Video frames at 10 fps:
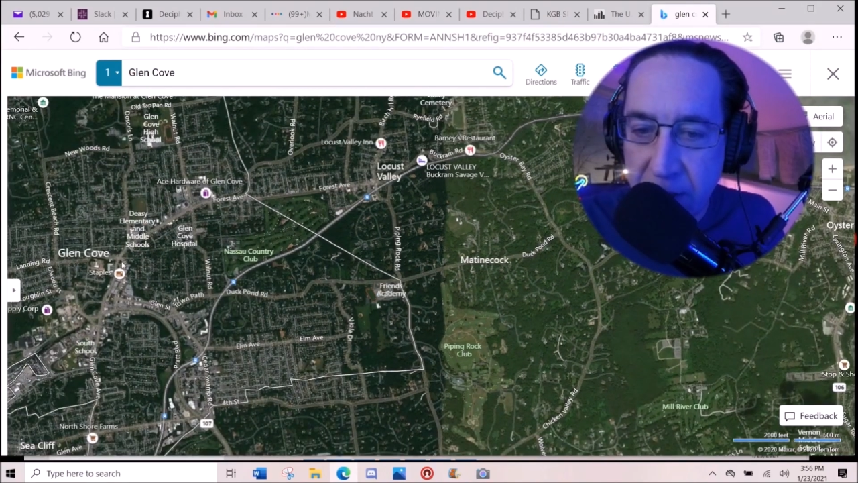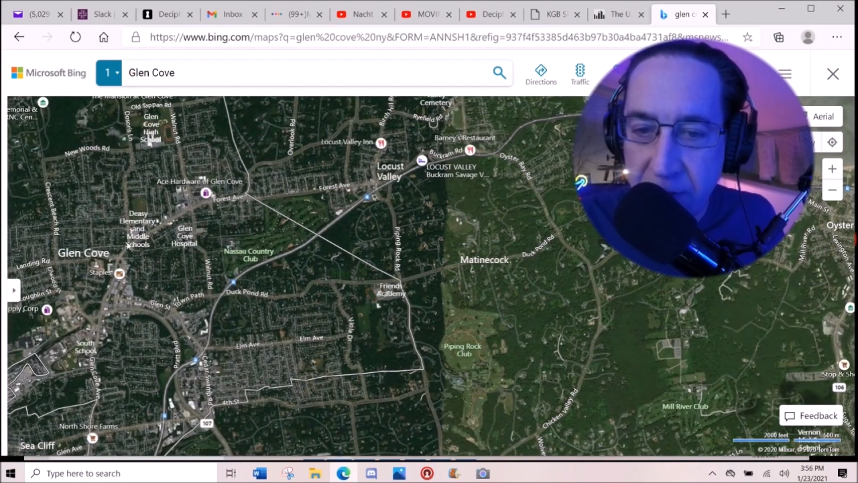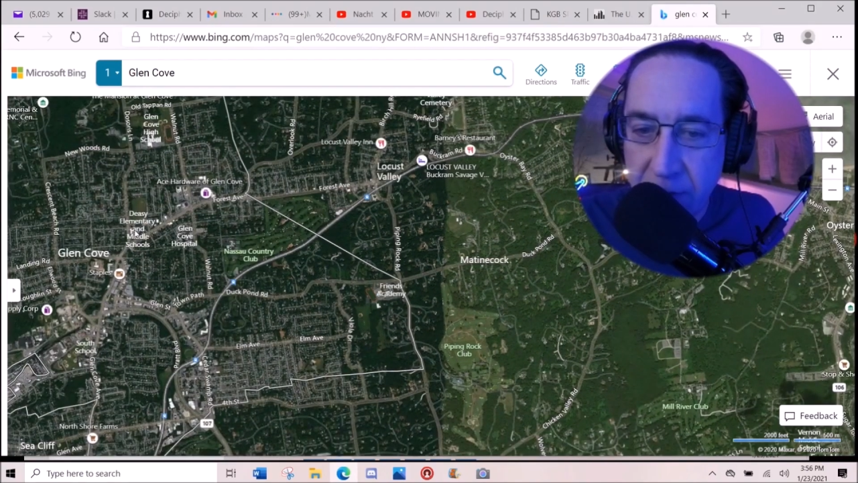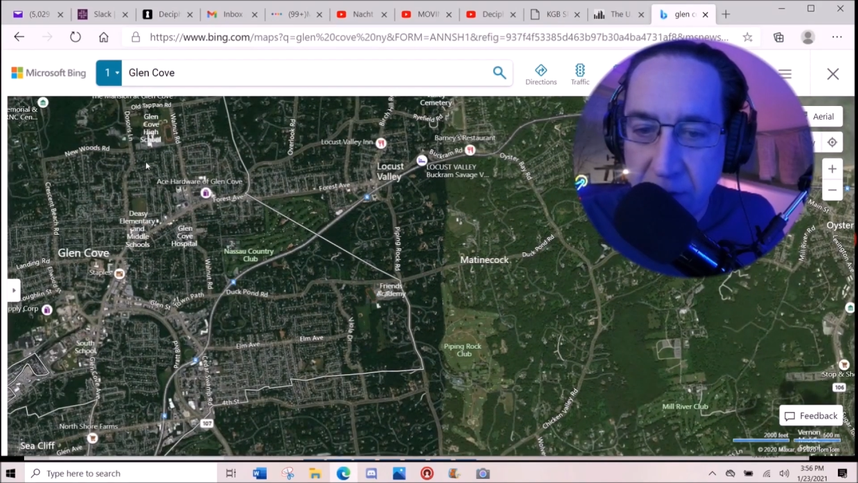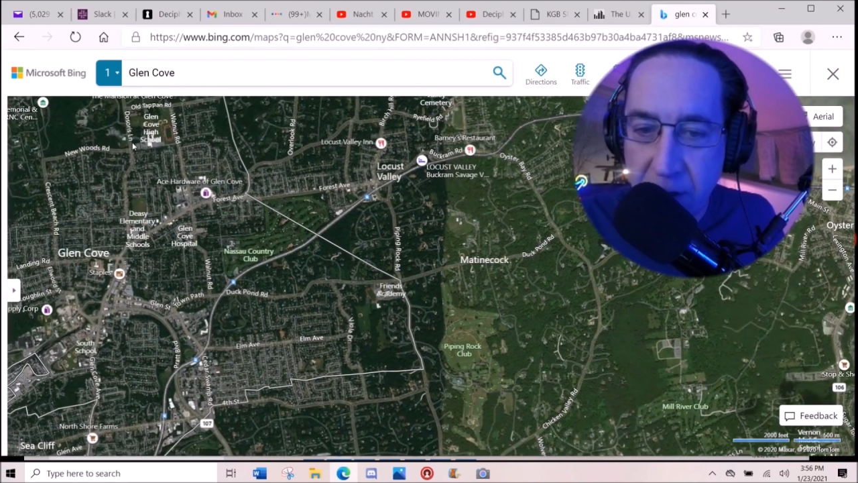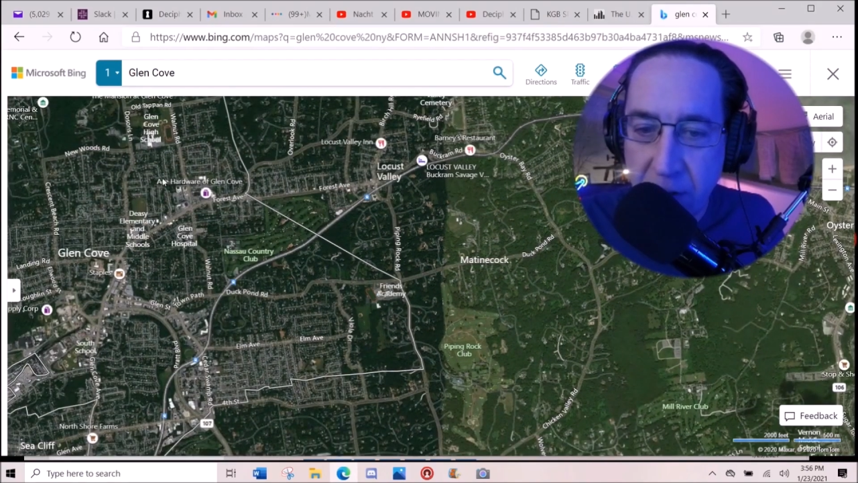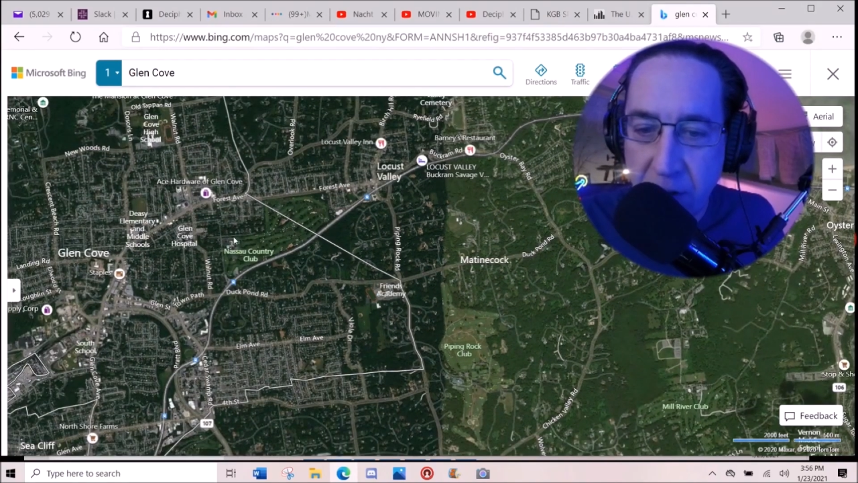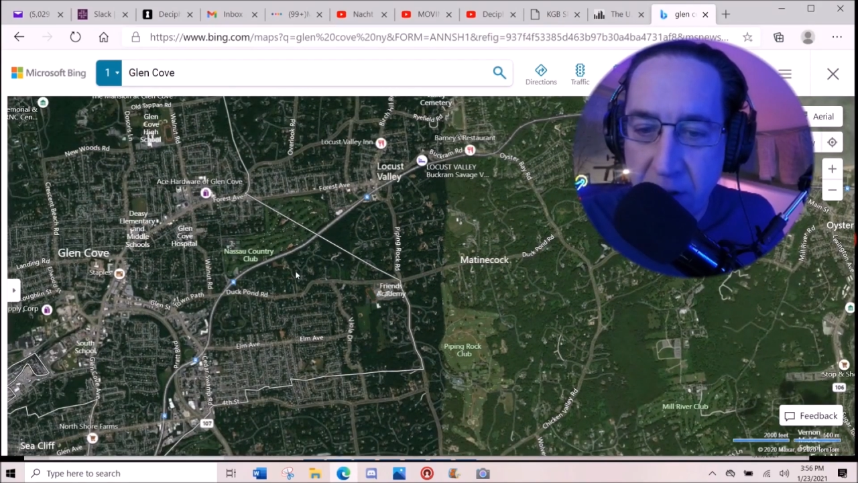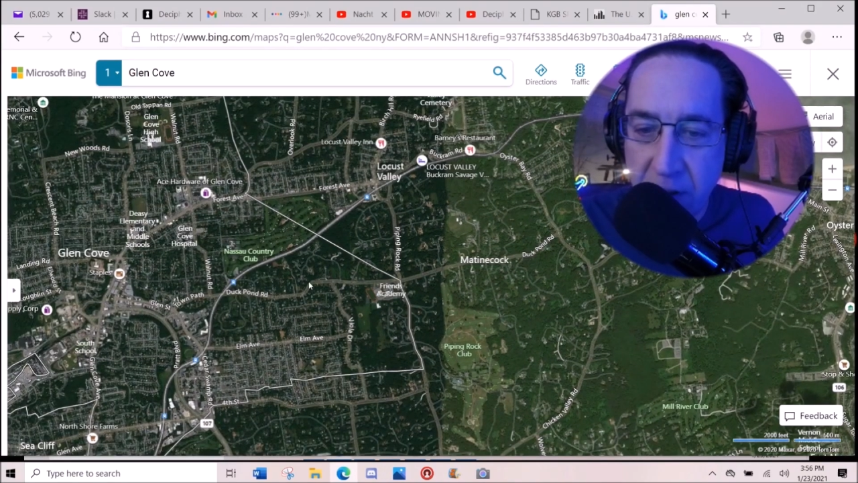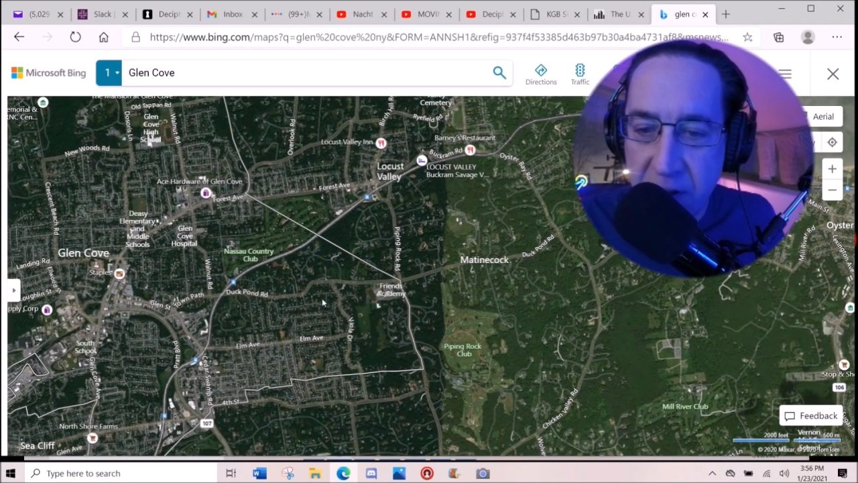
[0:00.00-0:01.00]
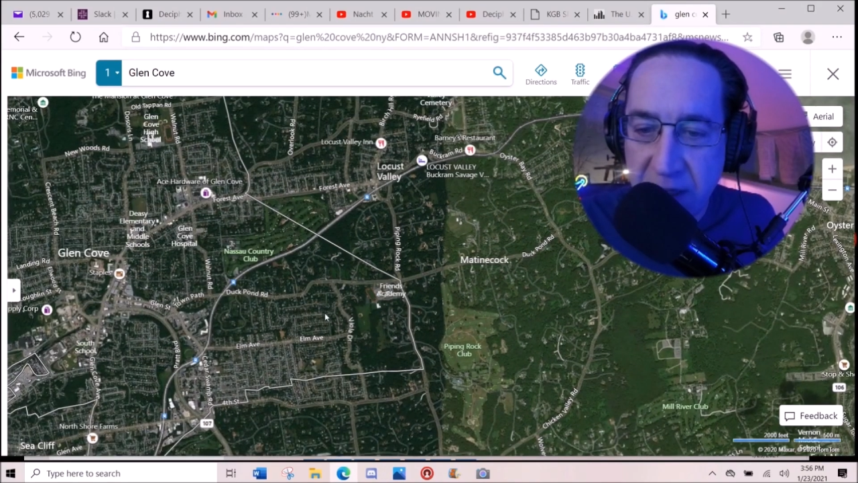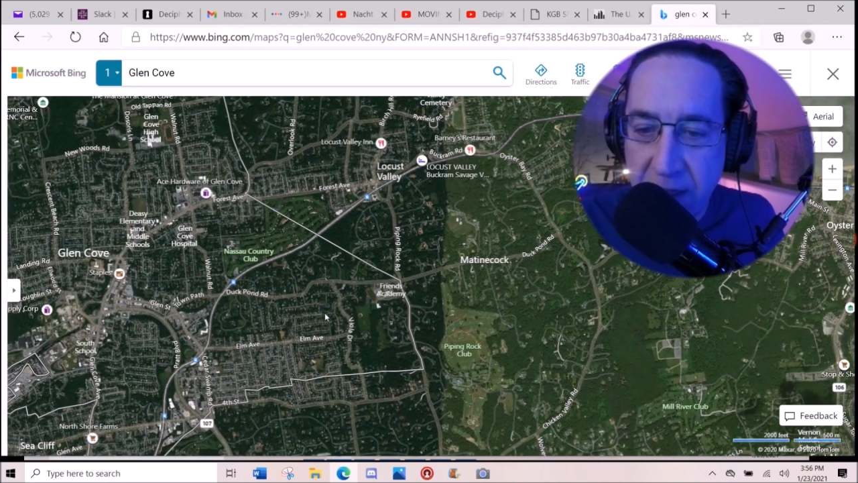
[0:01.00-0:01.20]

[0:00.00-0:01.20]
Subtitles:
at all of this area.